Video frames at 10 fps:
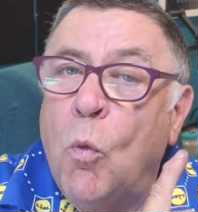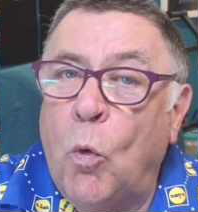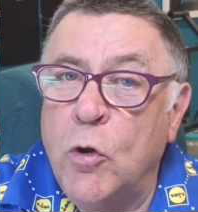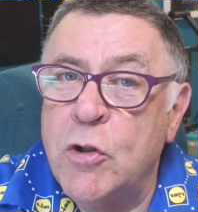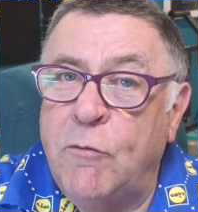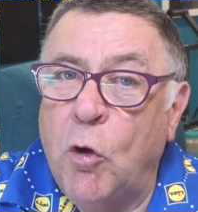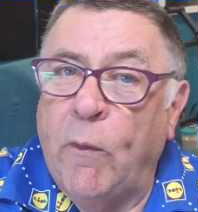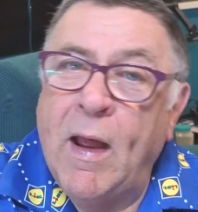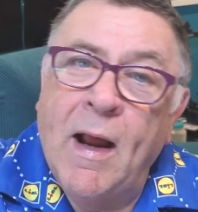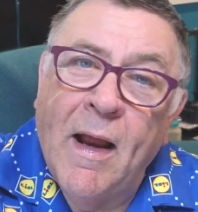Once you've
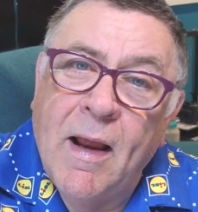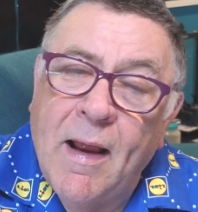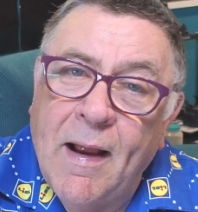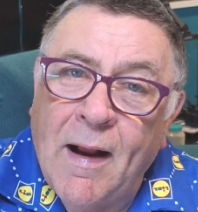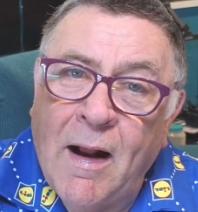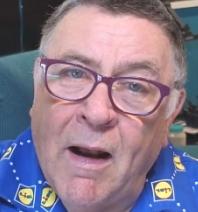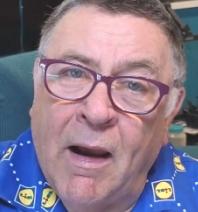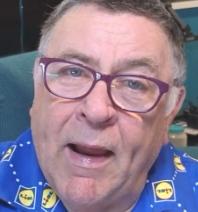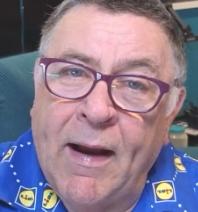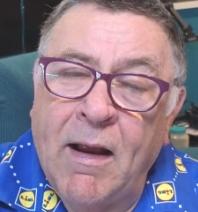done that,
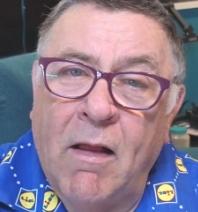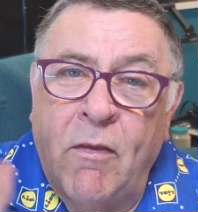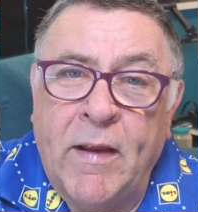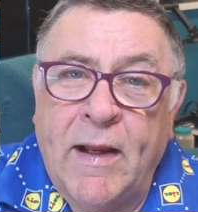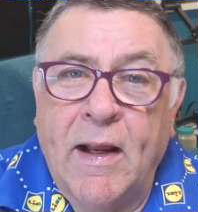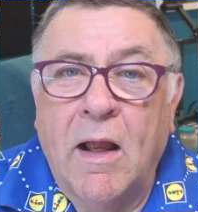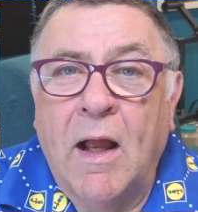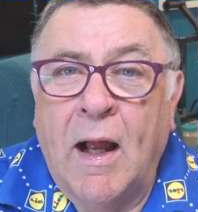click the